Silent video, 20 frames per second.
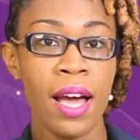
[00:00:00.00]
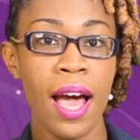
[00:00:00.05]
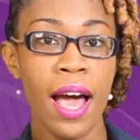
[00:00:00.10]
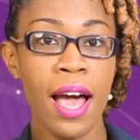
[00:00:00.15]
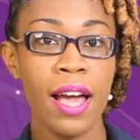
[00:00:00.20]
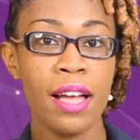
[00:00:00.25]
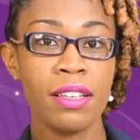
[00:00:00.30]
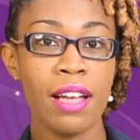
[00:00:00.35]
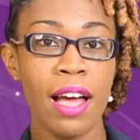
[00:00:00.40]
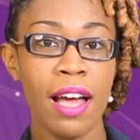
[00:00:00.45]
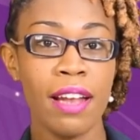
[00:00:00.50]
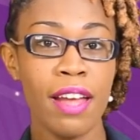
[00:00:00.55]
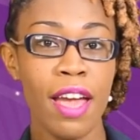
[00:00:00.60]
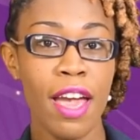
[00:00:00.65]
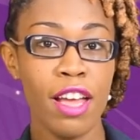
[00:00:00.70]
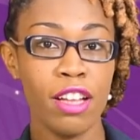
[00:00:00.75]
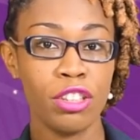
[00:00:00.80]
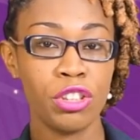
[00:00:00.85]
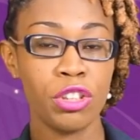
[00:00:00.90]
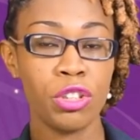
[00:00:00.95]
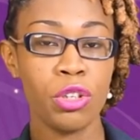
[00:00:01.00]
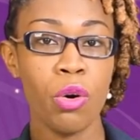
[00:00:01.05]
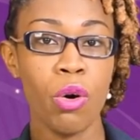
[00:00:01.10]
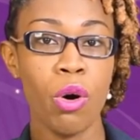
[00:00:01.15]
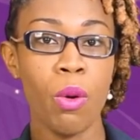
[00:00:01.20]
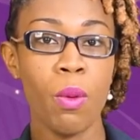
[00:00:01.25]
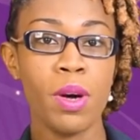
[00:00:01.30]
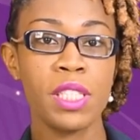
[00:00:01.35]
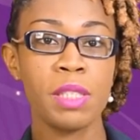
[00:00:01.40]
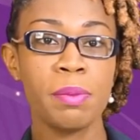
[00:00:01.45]
and an
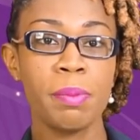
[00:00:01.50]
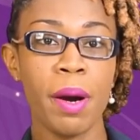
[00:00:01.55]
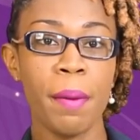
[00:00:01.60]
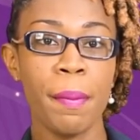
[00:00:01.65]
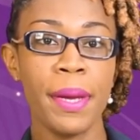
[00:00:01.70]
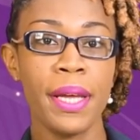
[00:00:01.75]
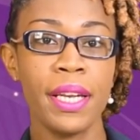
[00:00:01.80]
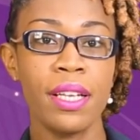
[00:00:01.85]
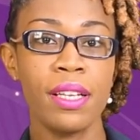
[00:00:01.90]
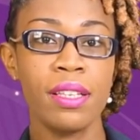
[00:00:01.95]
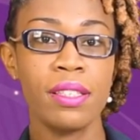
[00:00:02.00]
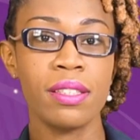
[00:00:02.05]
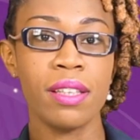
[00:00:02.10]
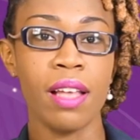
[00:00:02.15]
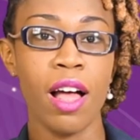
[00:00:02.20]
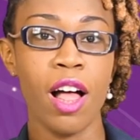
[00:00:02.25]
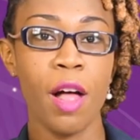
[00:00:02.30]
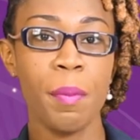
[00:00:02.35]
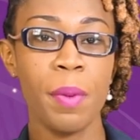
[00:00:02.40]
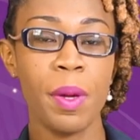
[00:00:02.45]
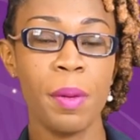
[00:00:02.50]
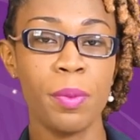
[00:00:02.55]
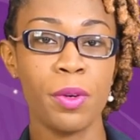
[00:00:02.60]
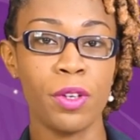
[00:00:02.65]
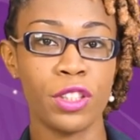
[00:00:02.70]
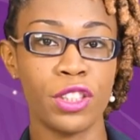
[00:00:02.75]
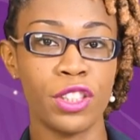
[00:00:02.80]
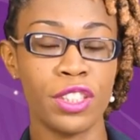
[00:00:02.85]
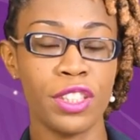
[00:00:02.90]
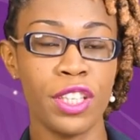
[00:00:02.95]
NGO wants Barbadians to help it
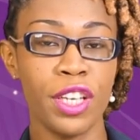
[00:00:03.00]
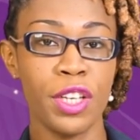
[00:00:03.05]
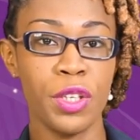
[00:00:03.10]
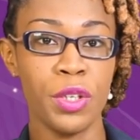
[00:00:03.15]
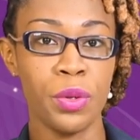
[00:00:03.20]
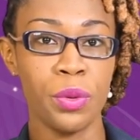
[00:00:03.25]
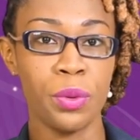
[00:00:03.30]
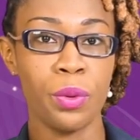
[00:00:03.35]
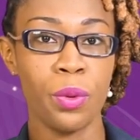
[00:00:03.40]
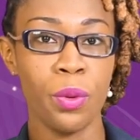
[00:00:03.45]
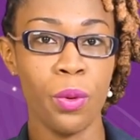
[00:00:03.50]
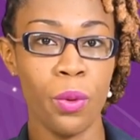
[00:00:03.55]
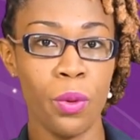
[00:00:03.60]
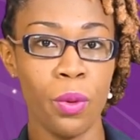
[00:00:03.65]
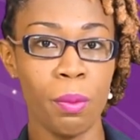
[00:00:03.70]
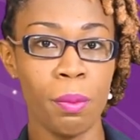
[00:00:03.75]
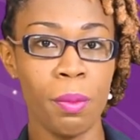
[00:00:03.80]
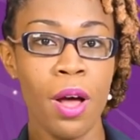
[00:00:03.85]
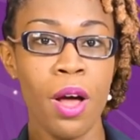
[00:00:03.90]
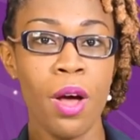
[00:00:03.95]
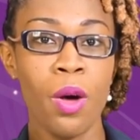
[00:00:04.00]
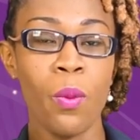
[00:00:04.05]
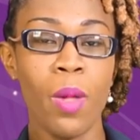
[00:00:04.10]
purchase a new home.